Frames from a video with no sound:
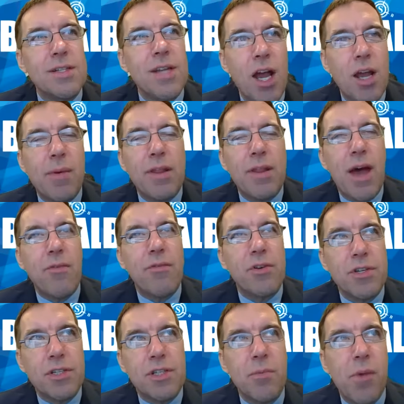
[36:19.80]
talk about that for
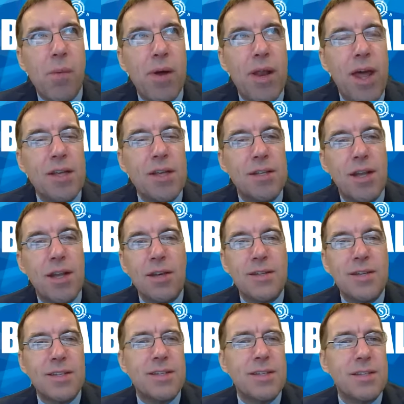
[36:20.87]
just a moment. Has
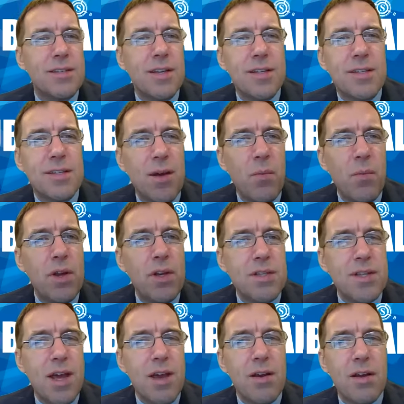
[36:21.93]
does does
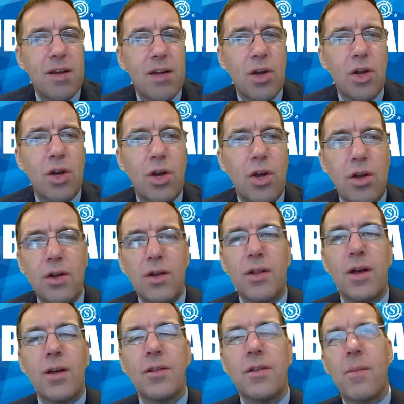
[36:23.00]
someone's
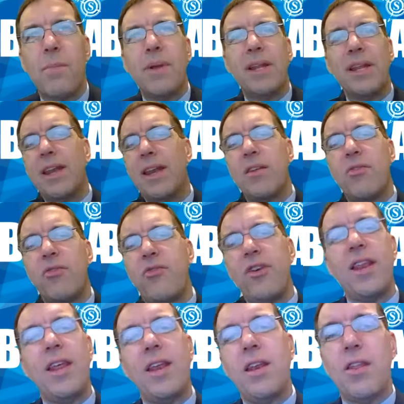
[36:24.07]
ability to
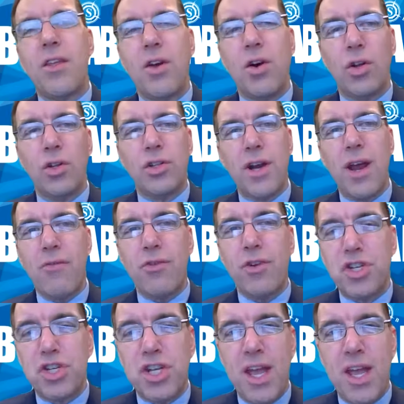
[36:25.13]
fit into the culture ever
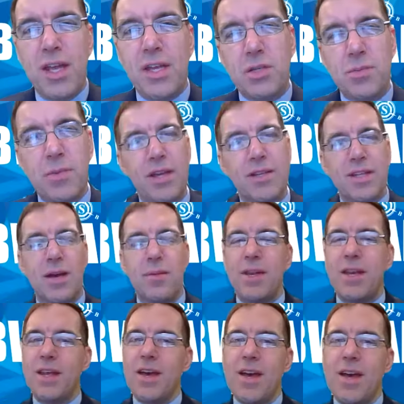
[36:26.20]
change? Because I
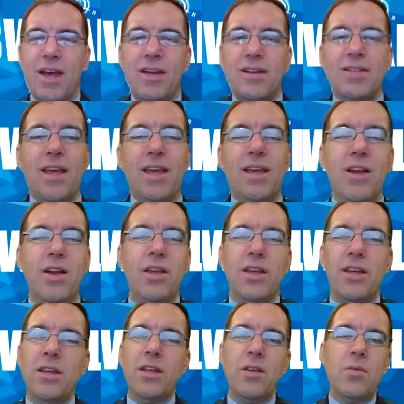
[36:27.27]
mean, here's the thing, you know,
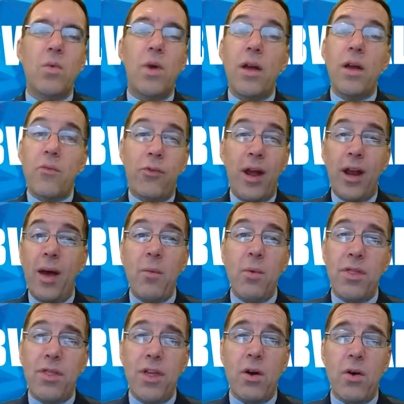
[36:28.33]
and I'm
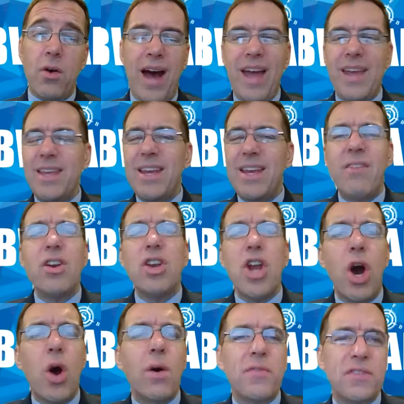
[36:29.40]
with you. You never
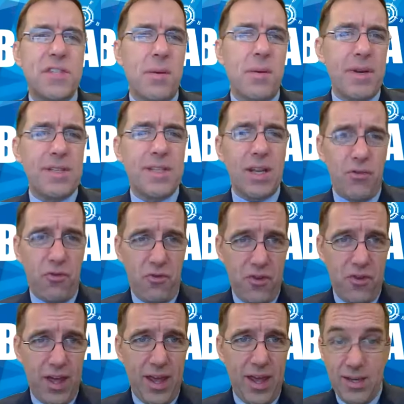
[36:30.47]
know if somebody's going to
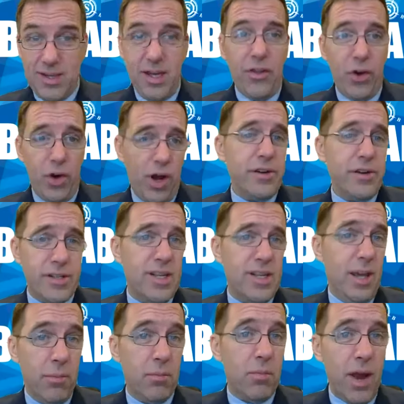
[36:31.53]
fit until they're on your
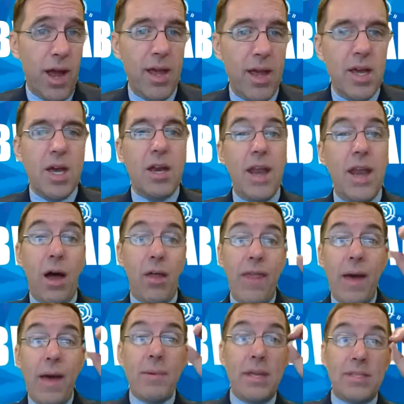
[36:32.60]
team, right? Now,
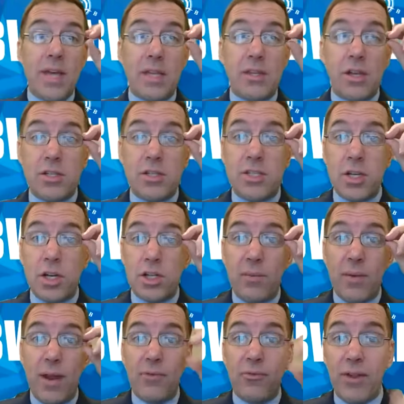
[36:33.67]
that being said, there's certainly
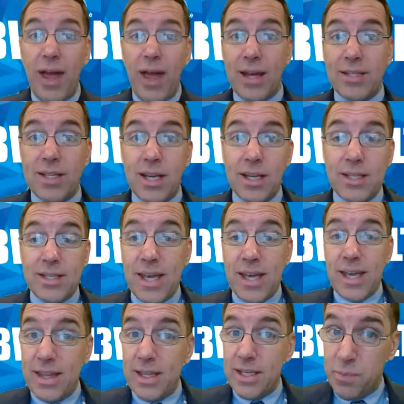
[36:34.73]
red flags that can tell
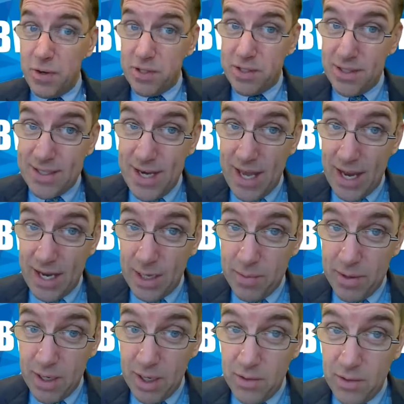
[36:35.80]
you this person's not going to
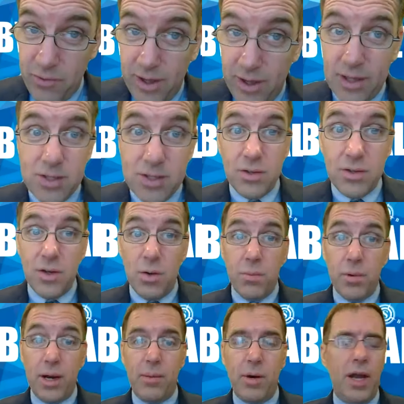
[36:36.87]
be a good fit, so don't
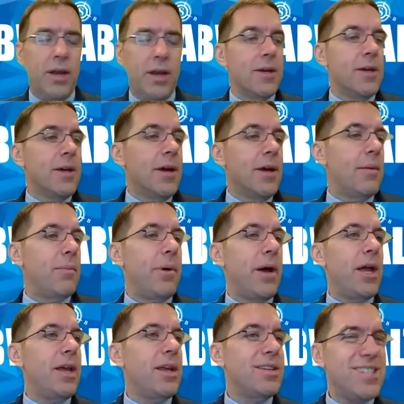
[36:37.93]
bring them on.
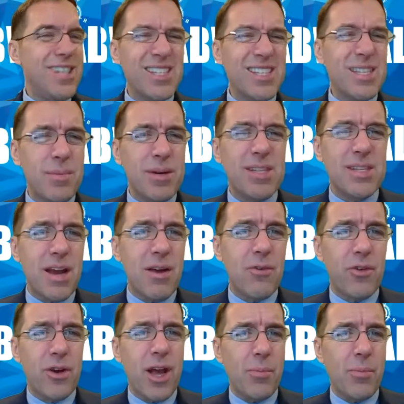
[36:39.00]
But until somebody's there
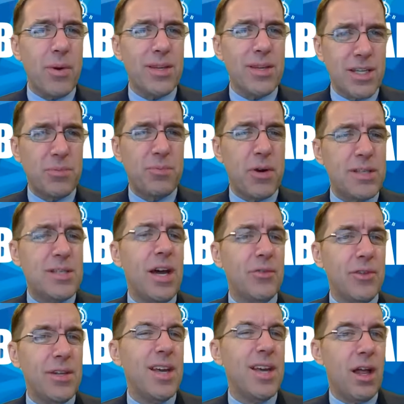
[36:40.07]
for a couple of weeks, it's pretty tough
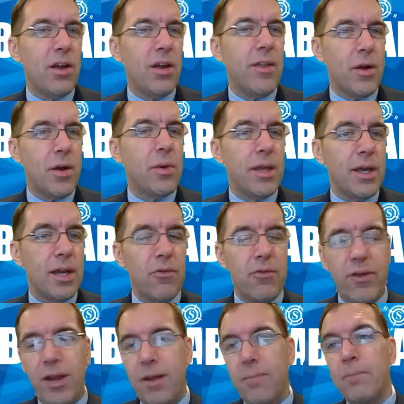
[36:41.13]
to tell, are they really going to
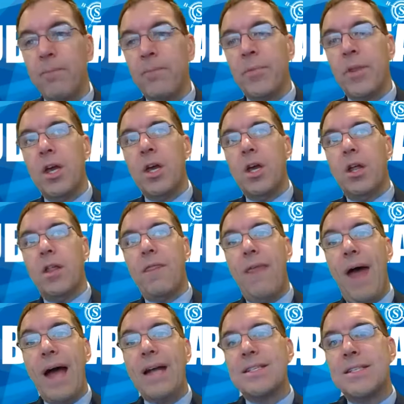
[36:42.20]
fit in?
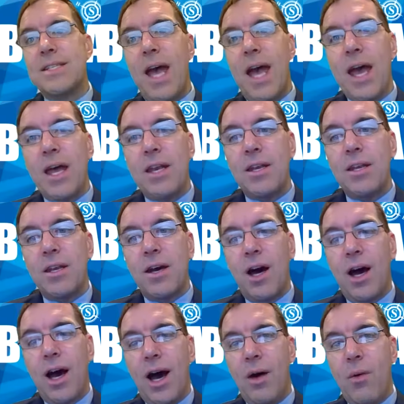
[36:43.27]
That said,
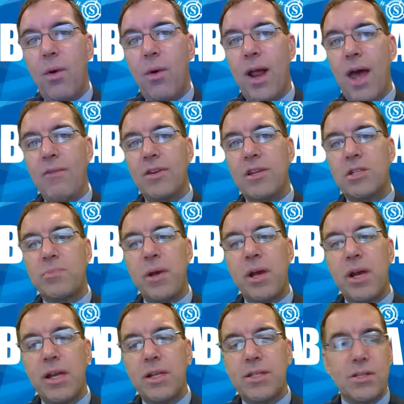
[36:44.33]
what I've
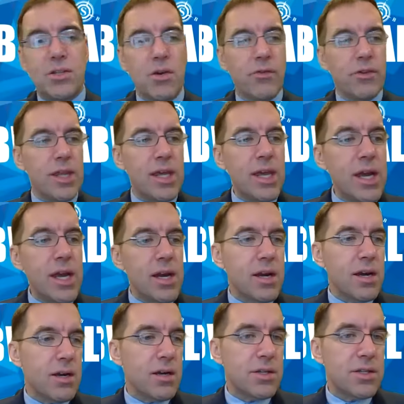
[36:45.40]
experienced is over the
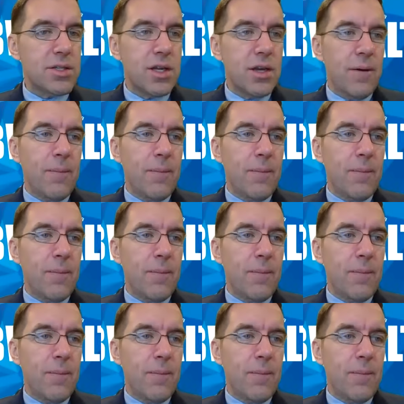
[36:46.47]
years,